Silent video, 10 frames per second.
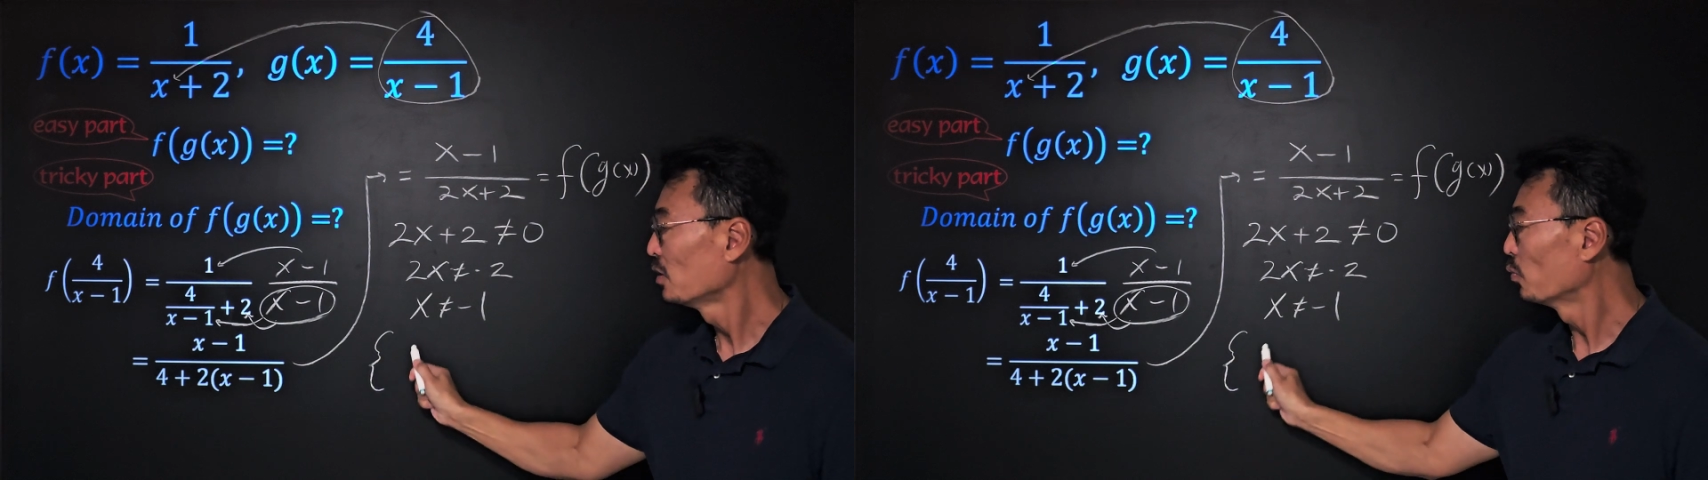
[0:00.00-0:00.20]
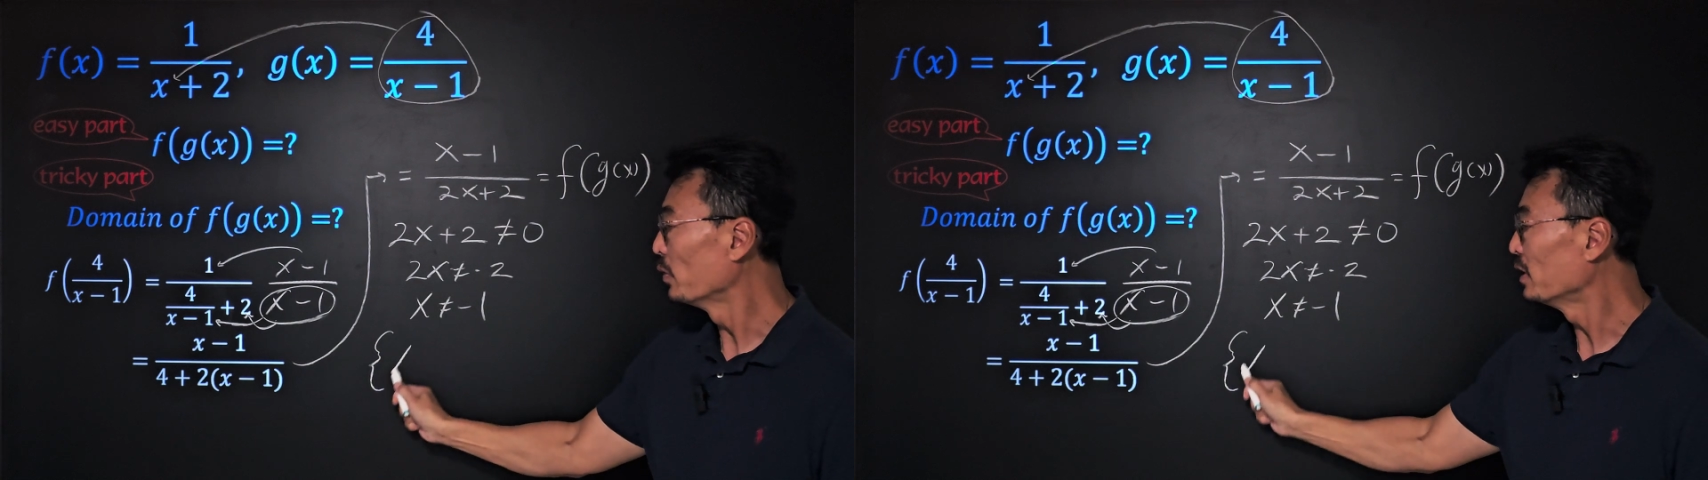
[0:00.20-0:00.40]

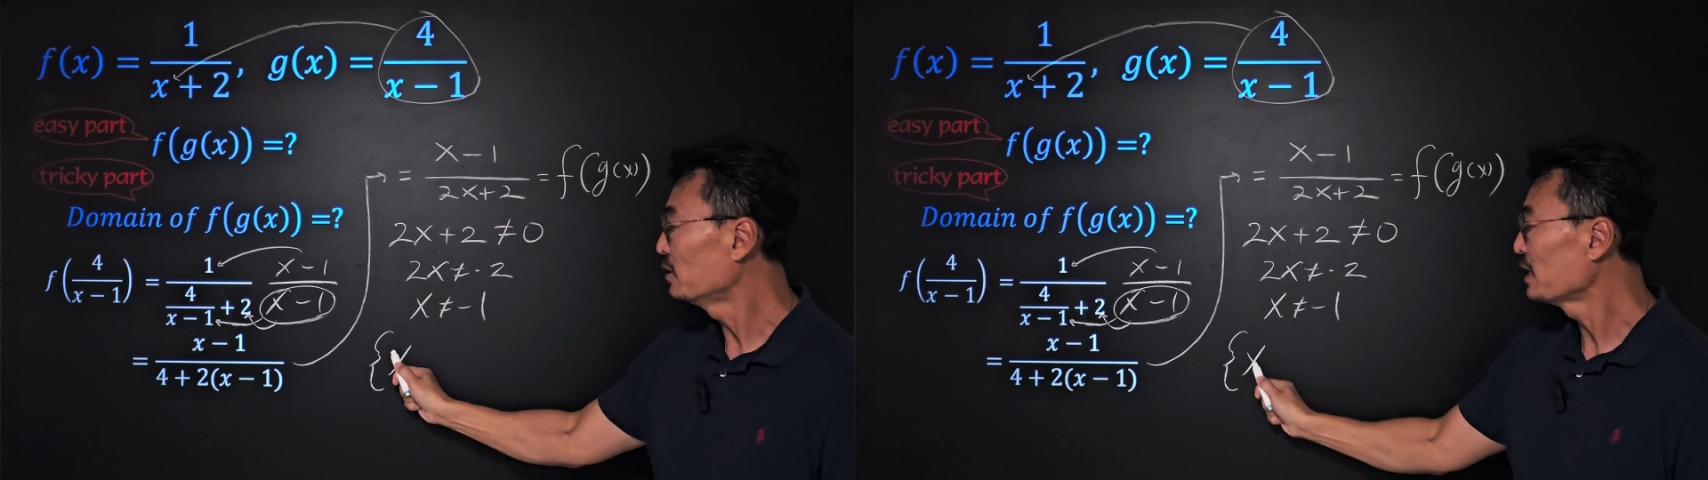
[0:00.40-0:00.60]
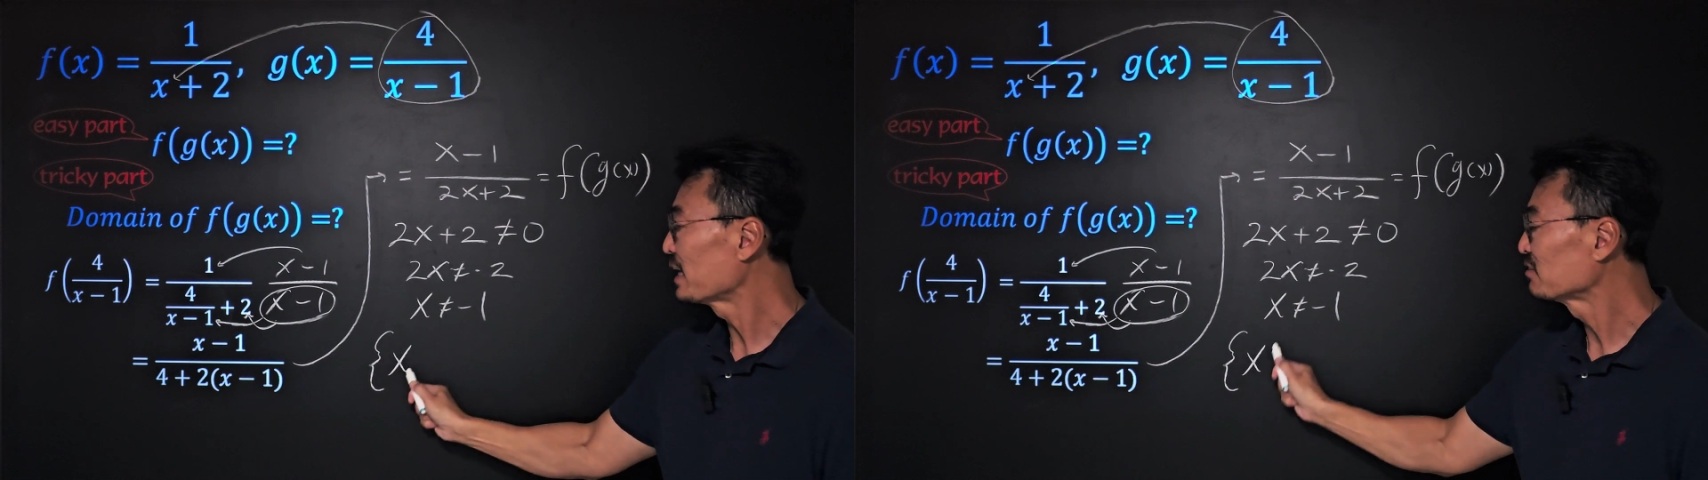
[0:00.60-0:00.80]
where
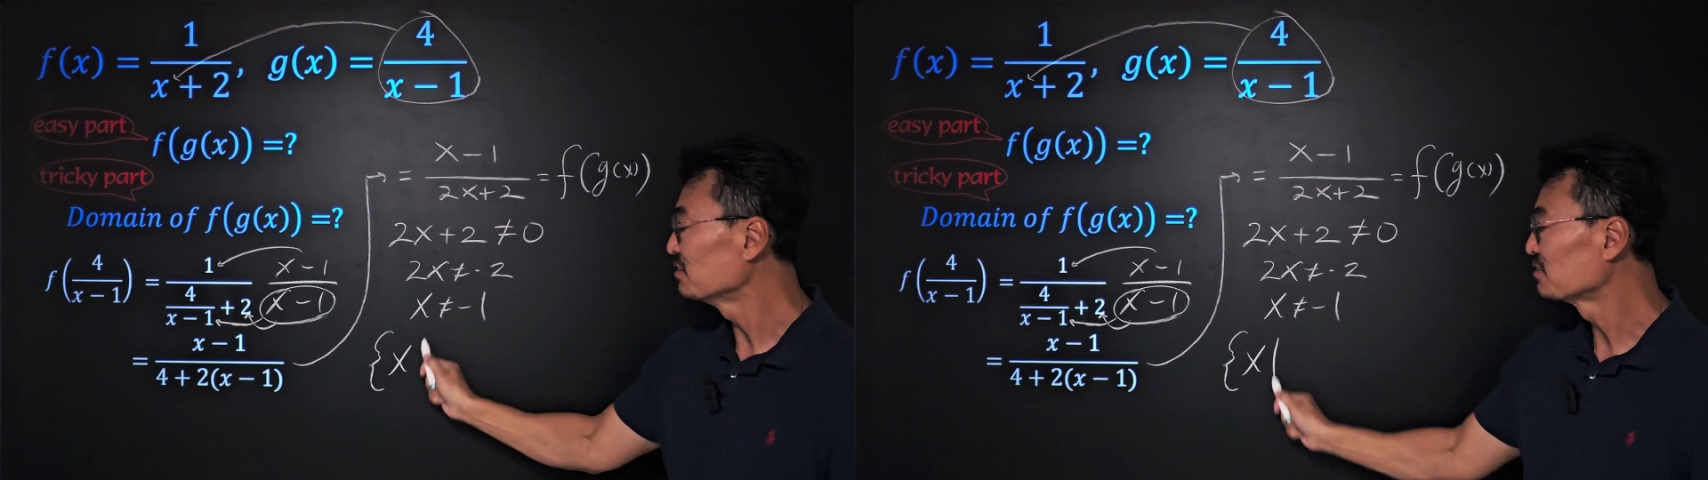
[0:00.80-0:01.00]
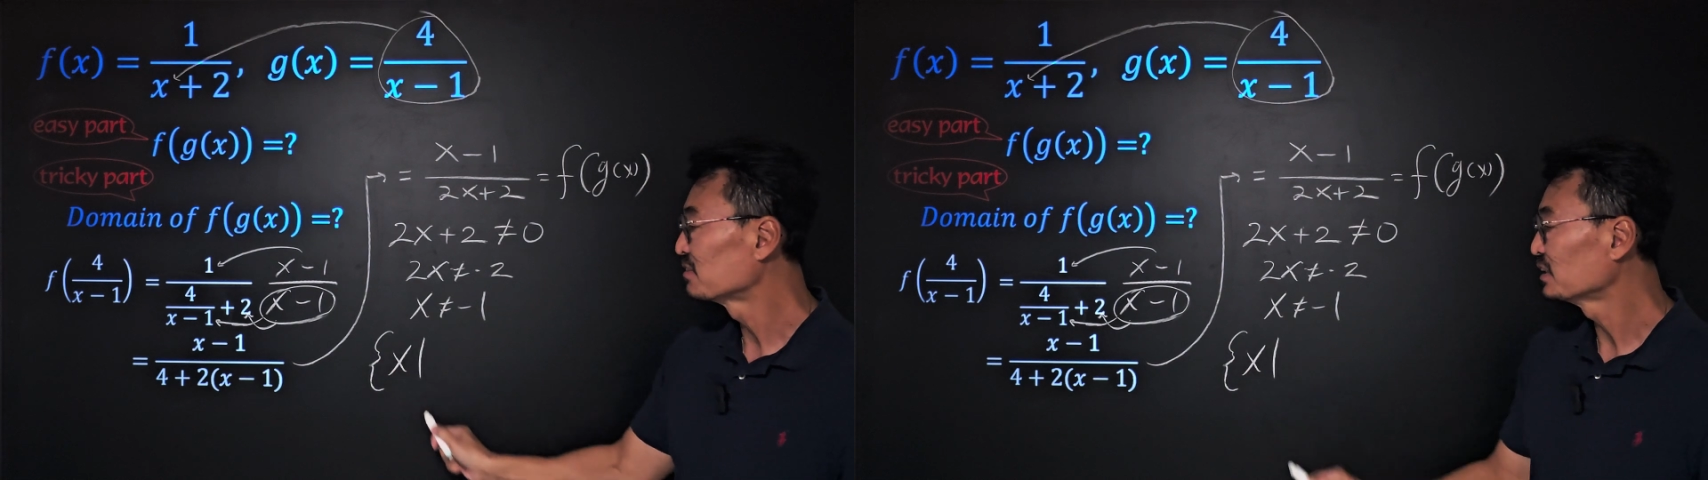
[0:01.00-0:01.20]
x
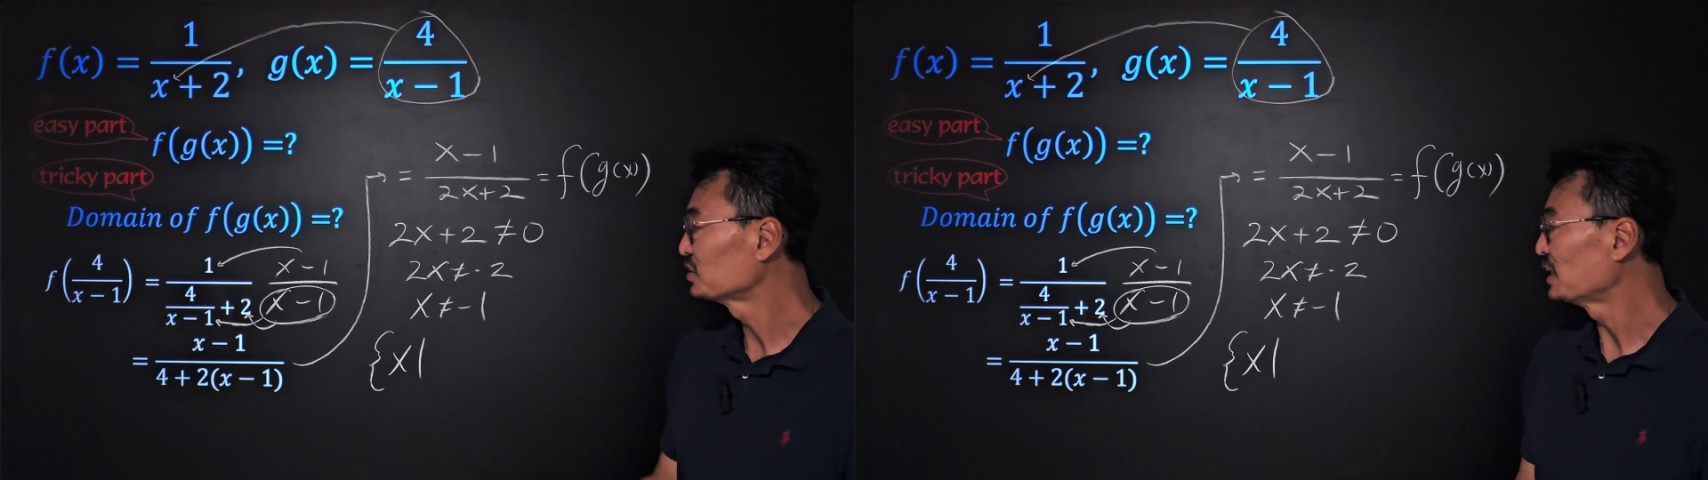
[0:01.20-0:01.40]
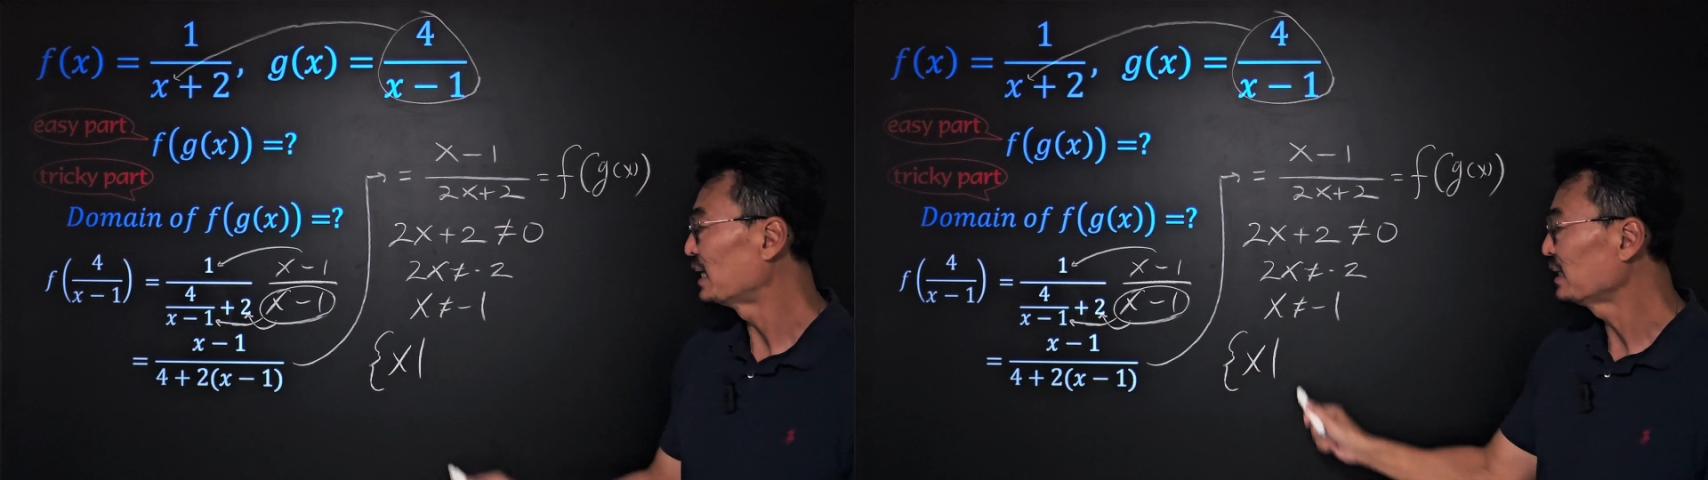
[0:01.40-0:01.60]
is
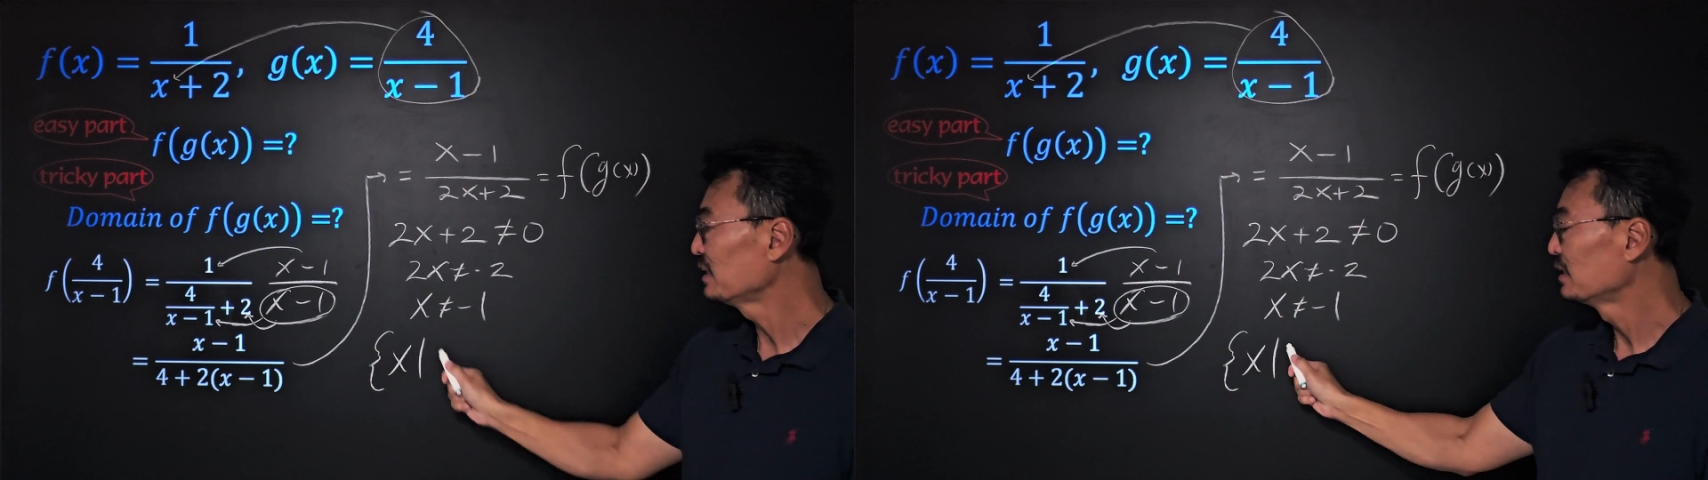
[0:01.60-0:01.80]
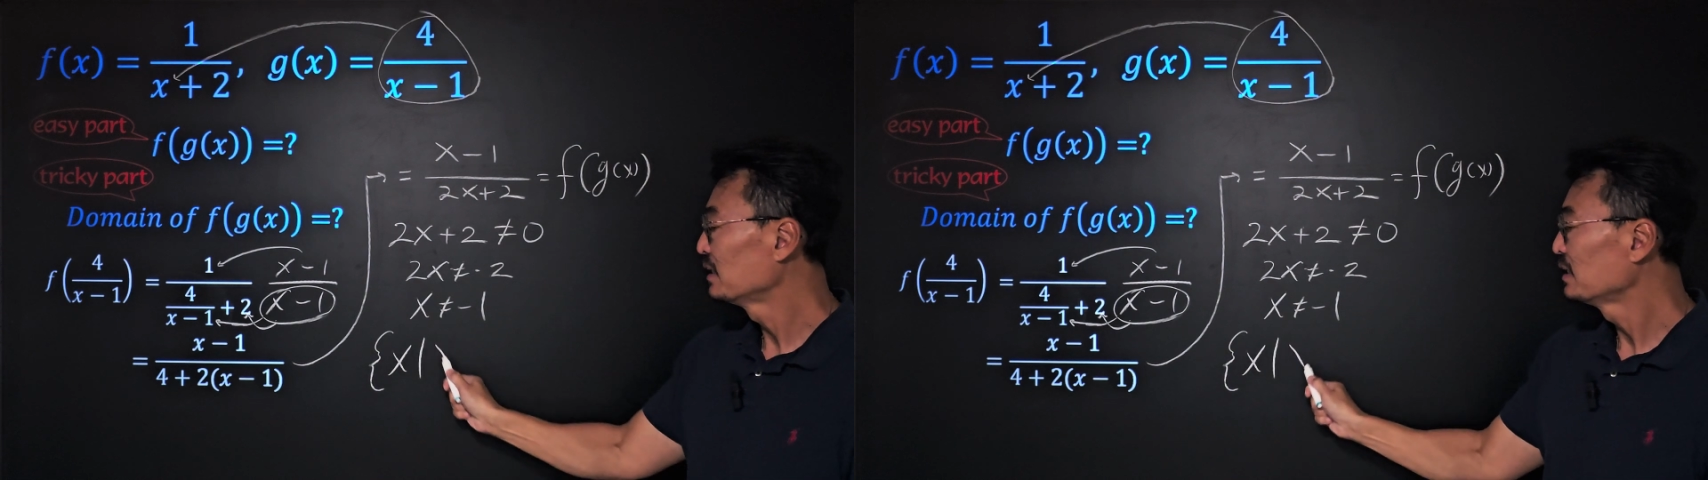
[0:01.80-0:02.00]
such that